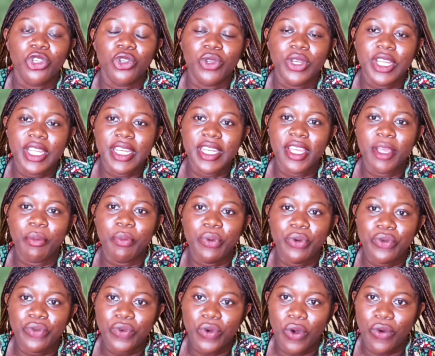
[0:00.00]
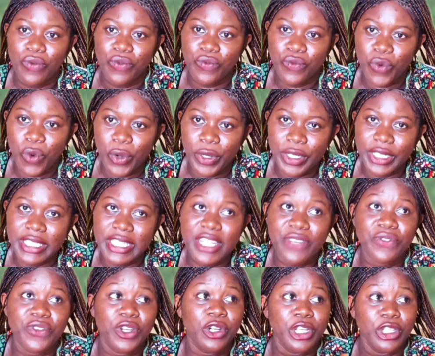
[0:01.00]
You need a proof of funds.
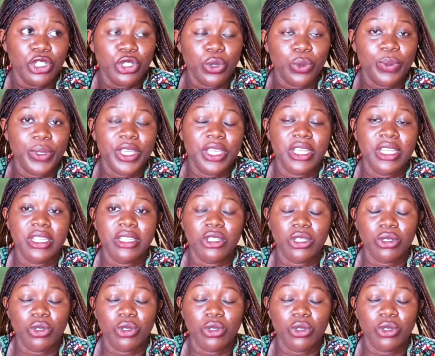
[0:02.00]
If you're going to be